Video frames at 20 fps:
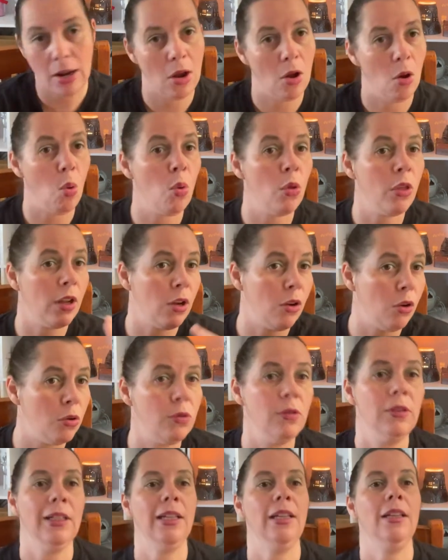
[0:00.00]
or the
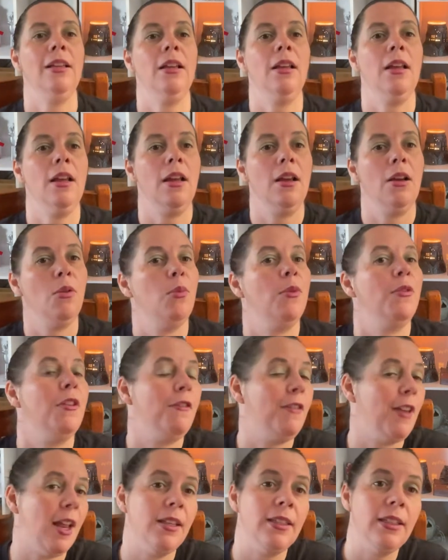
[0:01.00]
coulis with the
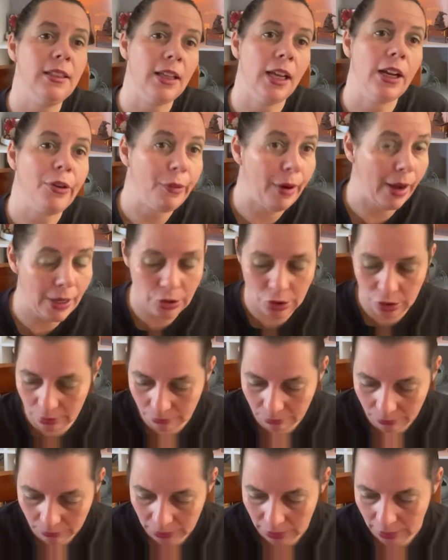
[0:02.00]
fancy decoration.
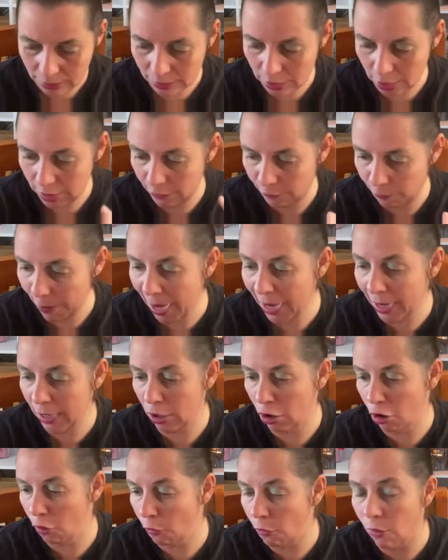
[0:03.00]
So they've made a
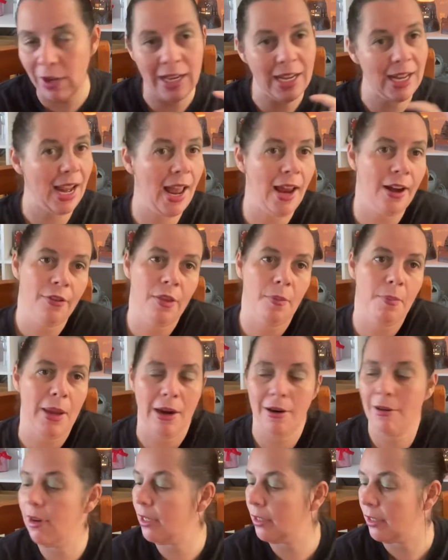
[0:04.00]
coulis out of the
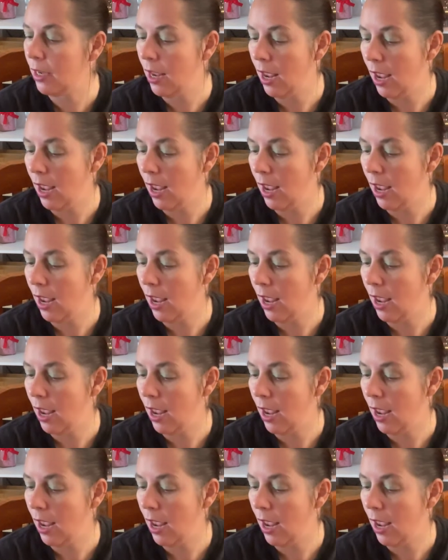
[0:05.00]
berries